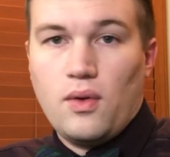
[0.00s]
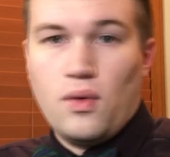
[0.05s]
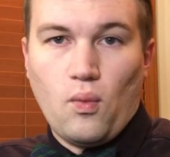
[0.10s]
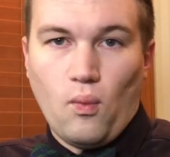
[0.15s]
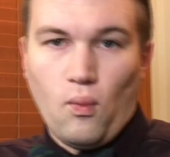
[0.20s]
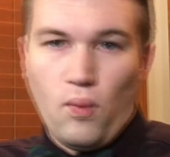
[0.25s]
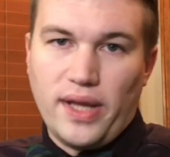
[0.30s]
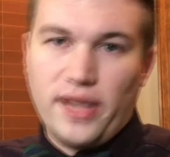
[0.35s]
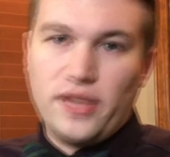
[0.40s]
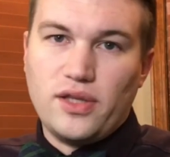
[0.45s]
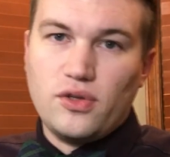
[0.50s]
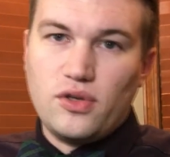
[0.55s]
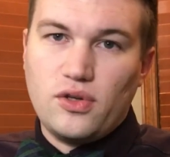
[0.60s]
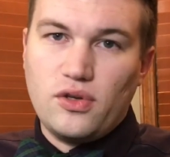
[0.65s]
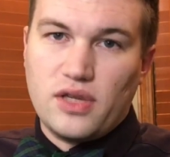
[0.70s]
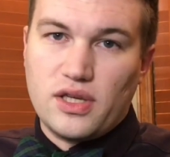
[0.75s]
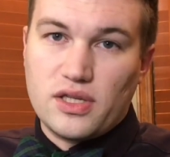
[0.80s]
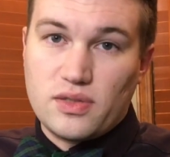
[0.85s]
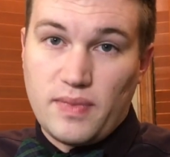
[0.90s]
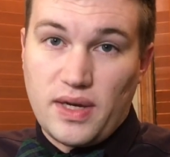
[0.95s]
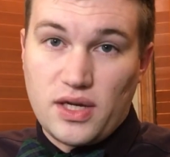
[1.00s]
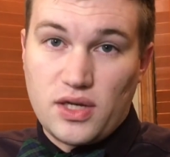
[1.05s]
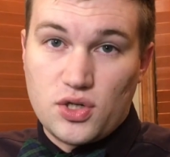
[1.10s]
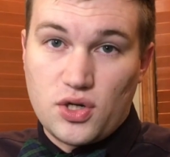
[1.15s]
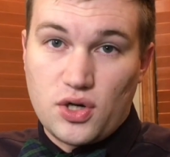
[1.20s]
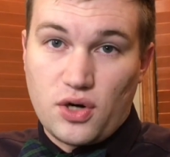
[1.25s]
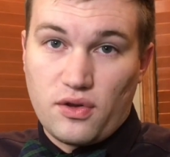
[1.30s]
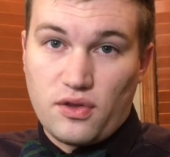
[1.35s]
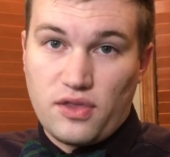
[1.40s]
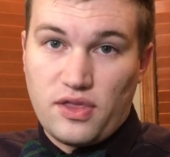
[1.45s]
When you do this, make
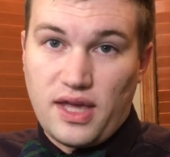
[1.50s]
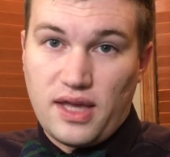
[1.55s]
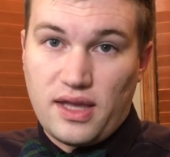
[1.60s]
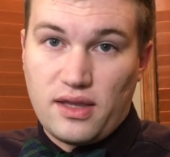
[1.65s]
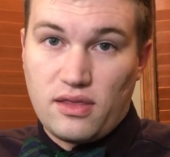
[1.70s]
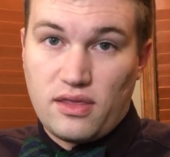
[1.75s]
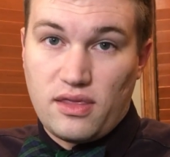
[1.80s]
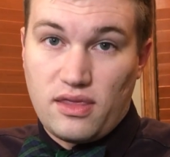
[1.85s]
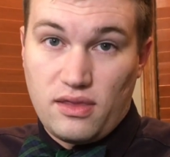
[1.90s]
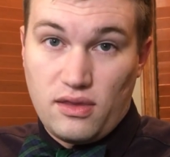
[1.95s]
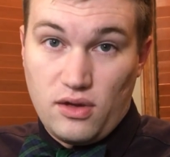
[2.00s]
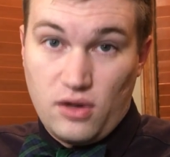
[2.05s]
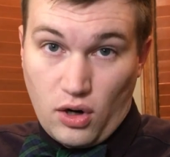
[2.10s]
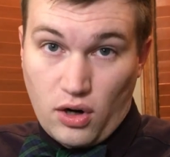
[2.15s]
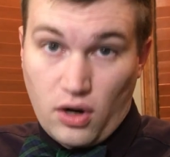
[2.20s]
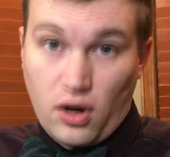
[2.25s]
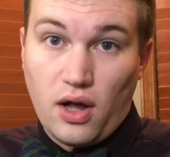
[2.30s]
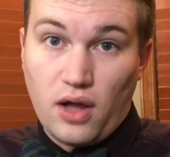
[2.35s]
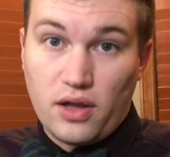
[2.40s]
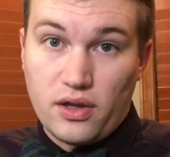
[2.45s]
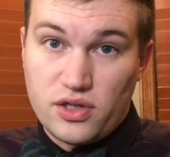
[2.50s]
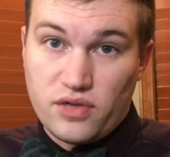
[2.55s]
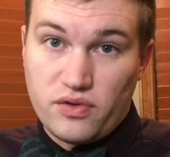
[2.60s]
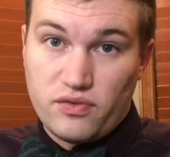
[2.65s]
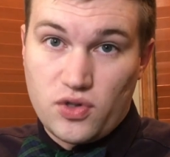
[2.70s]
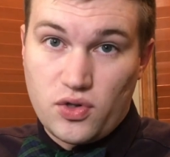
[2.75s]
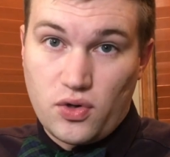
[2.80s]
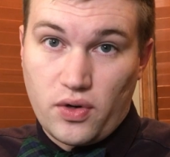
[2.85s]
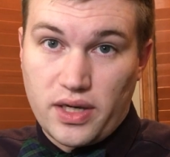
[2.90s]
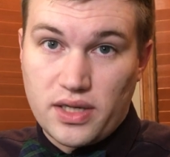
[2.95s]
sure that your college of
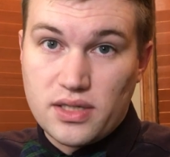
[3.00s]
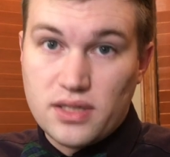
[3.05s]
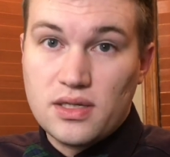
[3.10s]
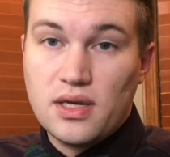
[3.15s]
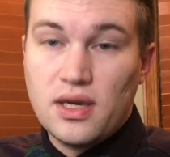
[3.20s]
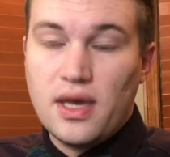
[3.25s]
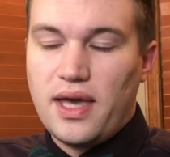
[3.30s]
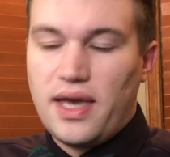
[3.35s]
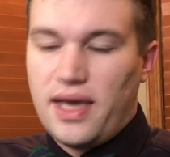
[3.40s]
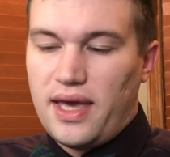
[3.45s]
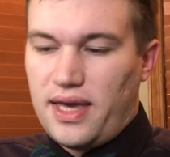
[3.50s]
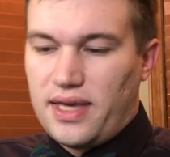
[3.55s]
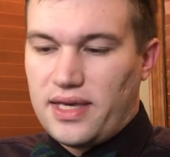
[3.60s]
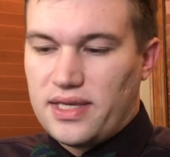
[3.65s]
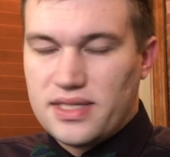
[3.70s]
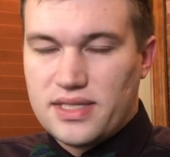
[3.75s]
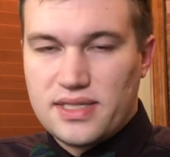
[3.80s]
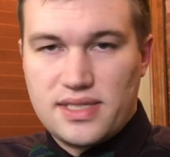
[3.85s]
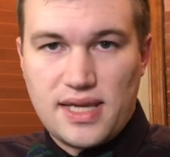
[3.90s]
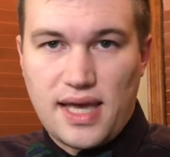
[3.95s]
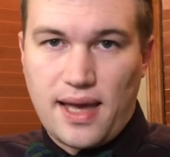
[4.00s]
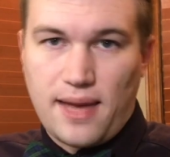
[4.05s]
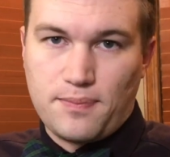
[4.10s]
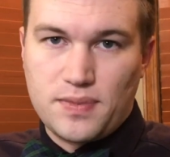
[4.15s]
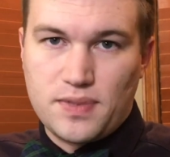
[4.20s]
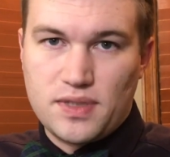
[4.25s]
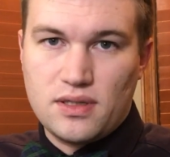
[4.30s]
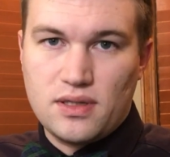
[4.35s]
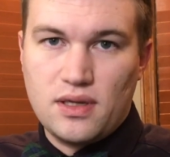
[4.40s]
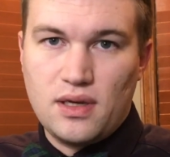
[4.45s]
choice
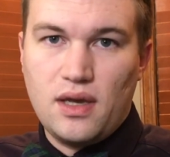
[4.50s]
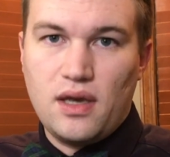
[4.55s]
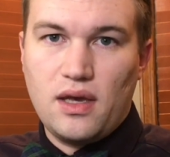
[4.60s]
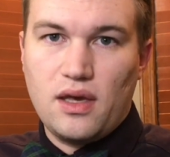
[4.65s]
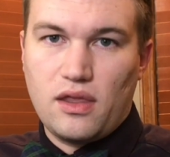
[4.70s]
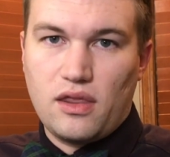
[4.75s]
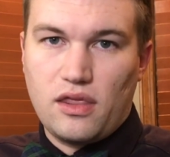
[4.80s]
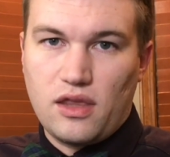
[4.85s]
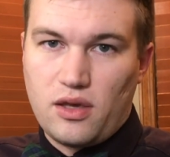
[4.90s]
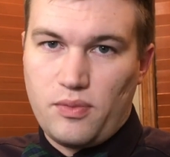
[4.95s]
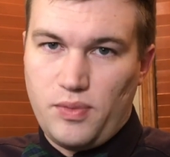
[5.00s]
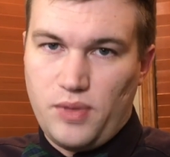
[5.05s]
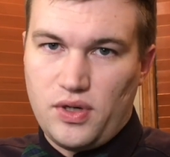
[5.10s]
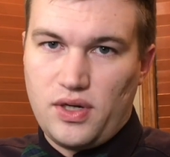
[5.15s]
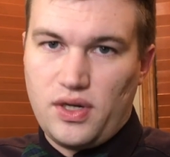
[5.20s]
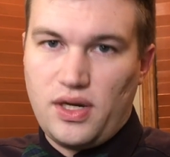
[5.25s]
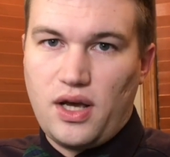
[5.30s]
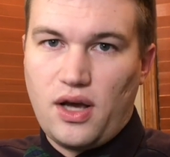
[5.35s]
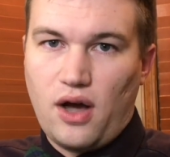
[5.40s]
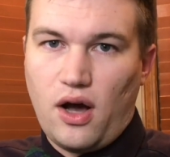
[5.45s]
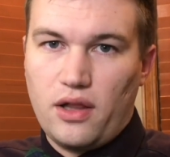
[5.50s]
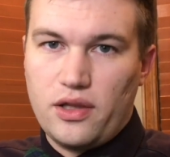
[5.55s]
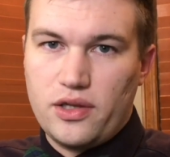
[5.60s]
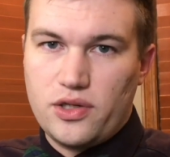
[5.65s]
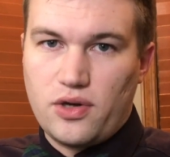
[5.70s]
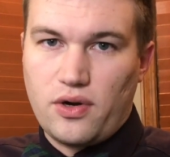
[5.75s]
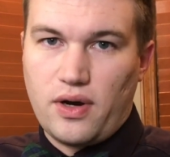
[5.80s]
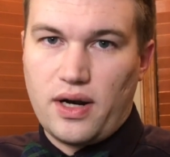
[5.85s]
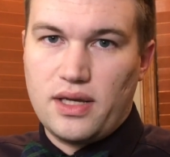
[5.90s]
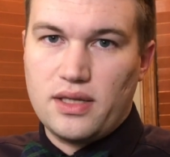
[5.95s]
accepts the community college
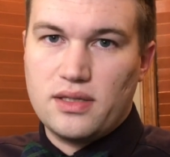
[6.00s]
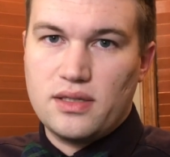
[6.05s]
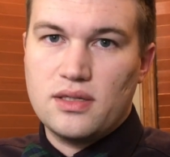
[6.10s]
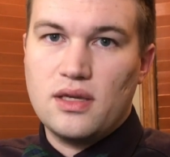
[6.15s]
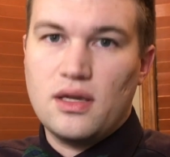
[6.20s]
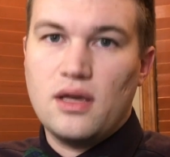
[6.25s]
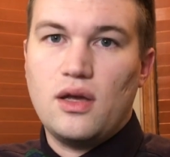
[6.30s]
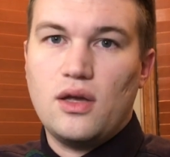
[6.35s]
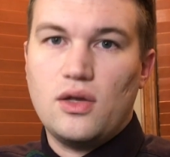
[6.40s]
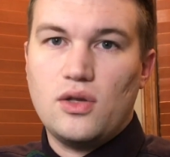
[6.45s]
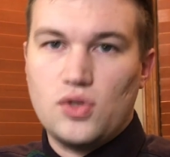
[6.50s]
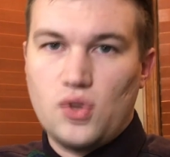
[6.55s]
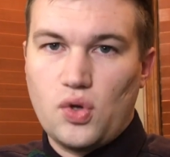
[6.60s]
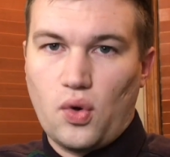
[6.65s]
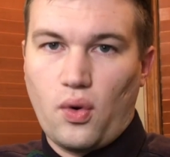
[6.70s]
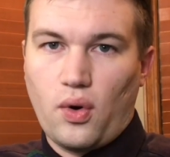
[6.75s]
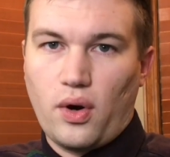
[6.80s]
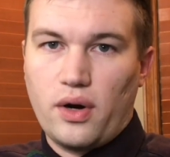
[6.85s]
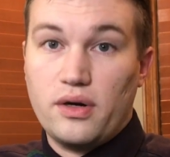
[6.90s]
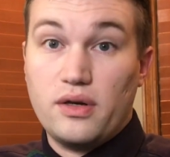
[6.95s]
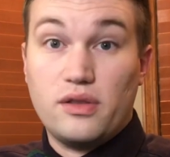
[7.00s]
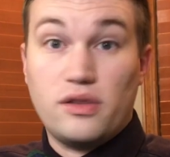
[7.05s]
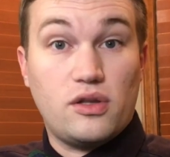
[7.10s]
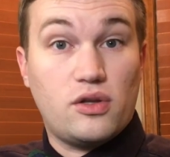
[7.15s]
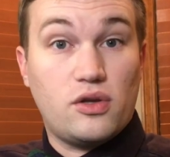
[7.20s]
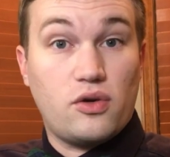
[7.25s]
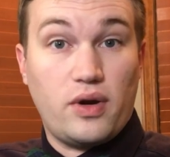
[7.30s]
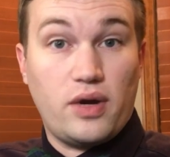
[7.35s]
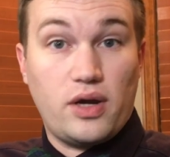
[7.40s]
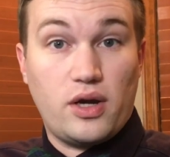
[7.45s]
credits toward the
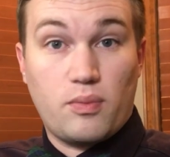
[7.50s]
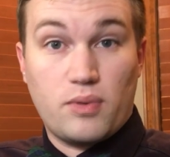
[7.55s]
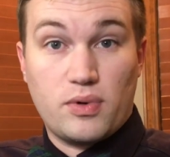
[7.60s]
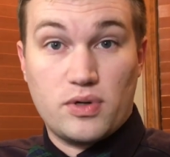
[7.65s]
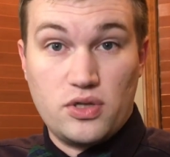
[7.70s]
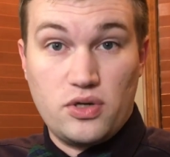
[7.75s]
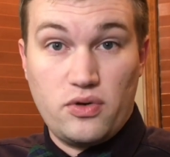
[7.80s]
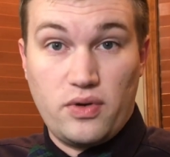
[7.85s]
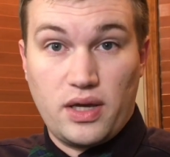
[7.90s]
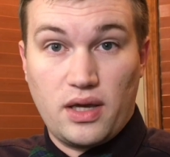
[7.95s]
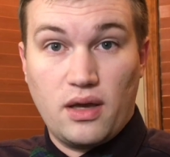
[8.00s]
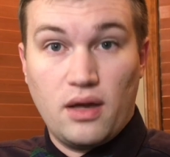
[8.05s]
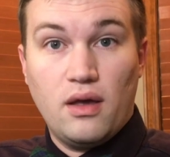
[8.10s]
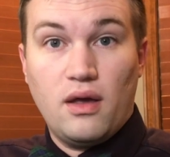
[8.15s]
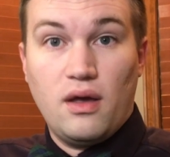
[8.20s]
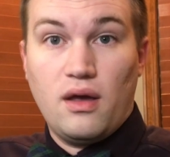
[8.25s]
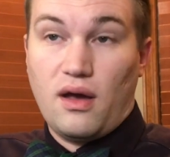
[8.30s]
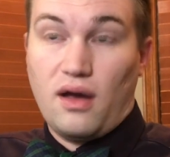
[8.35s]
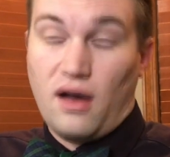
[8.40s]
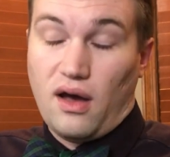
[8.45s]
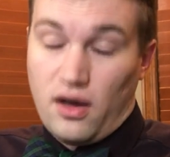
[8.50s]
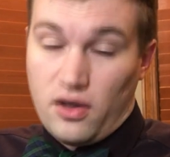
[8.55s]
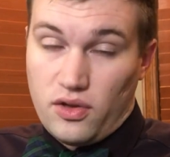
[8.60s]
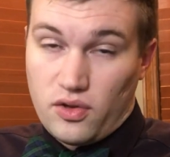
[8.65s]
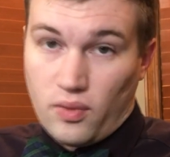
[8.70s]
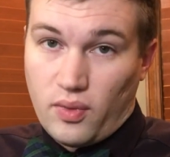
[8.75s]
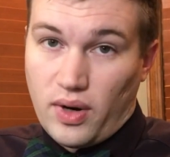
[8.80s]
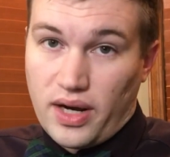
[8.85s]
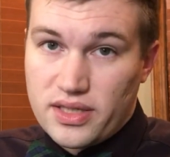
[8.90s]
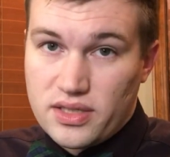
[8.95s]
degree you're pursuing.
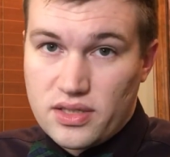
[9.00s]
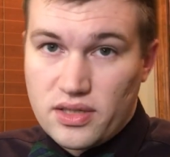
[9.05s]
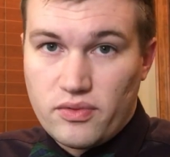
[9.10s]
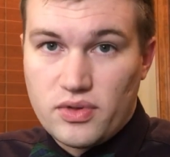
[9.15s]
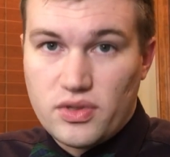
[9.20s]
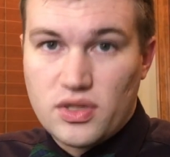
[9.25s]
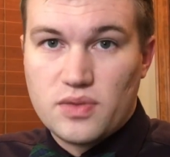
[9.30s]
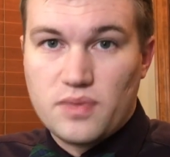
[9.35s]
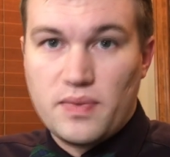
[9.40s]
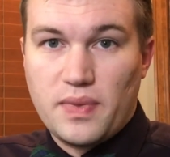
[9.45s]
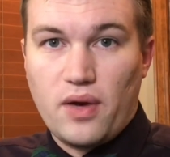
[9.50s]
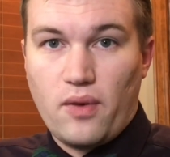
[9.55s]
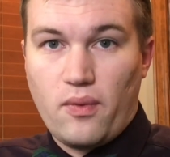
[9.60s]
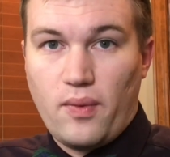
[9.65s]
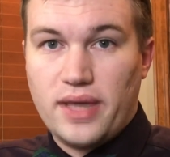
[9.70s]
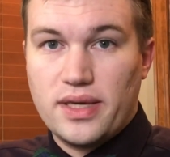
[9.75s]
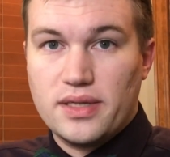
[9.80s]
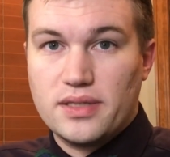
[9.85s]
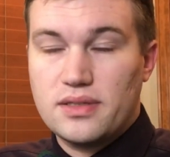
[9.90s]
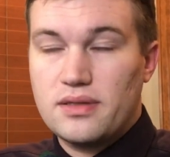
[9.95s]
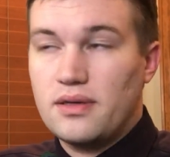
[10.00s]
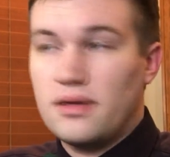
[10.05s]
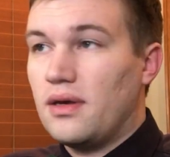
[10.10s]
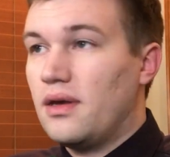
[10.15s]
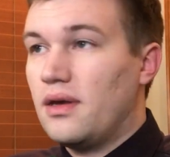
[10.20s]
Otherwise, it would just be a waste.